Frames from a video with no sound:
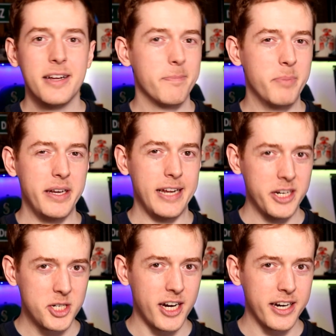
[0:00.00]
But
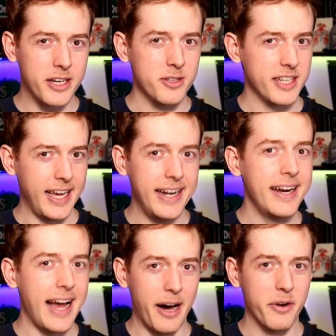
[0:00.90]
his shot goes in
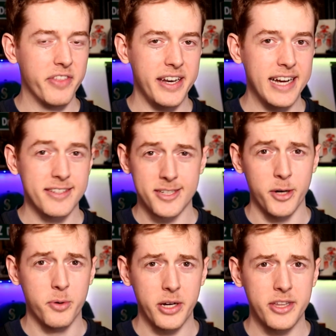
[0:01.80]
and out of the net so
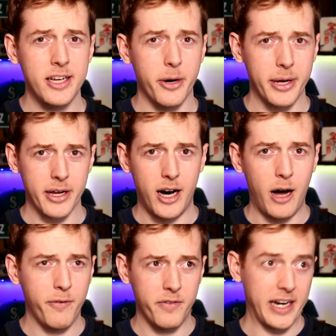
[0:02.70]
quickly, going
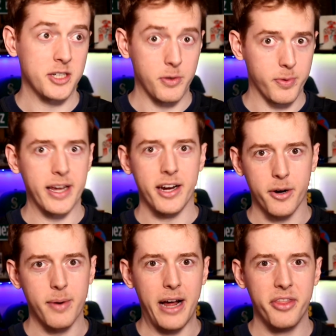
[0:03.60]
off of actually ringing
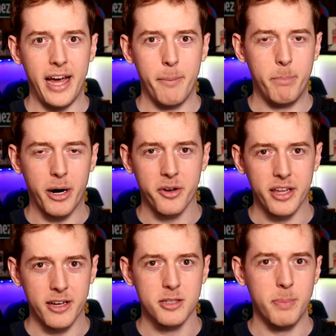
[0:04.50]
around that bar
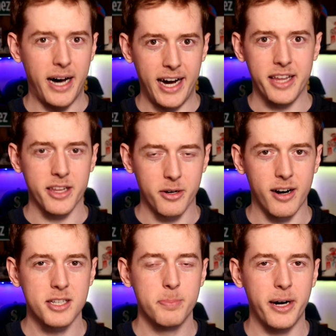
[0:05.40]
that goes behind the
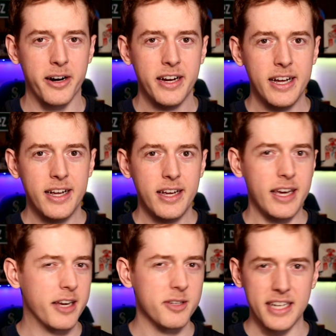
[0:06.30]
crossbar.
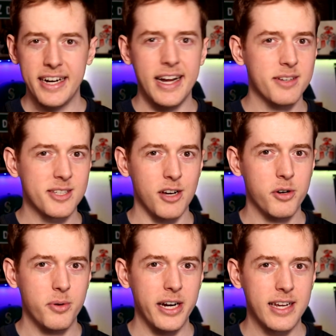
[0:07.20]
It goes in and out so
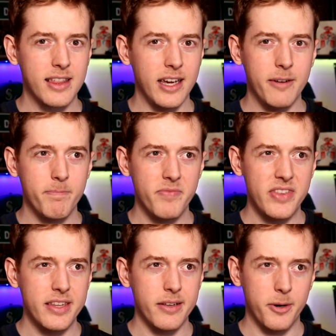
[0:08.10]
quick that
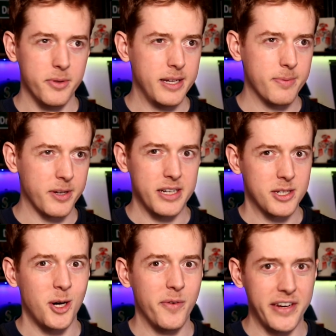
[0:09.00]
only really
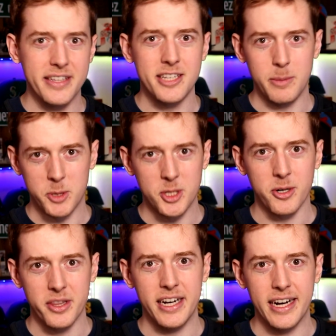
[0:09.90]
Tolvanen seemed
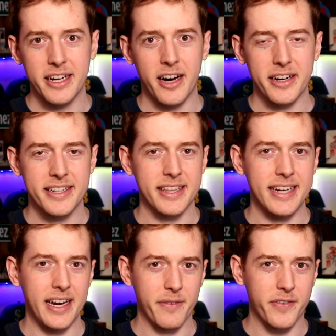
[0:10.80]
sure that it had gone into the
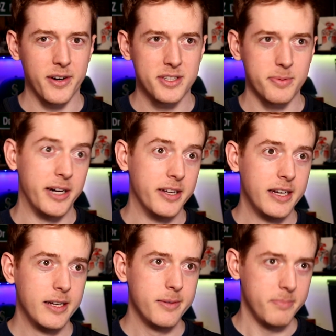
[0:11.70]
net at first. Well,
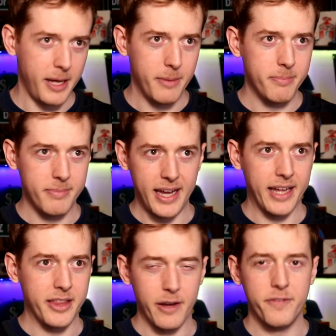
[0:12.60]
him
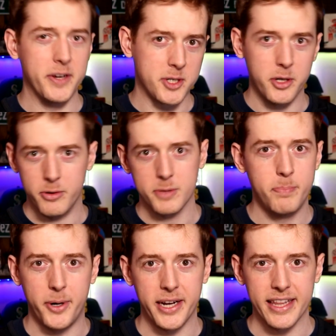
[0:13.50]
and the official who was
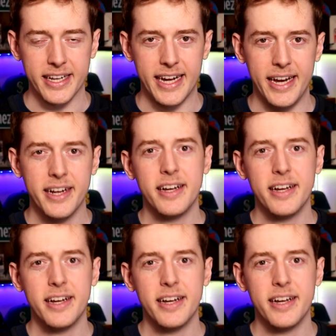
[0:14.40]
pointing at the net.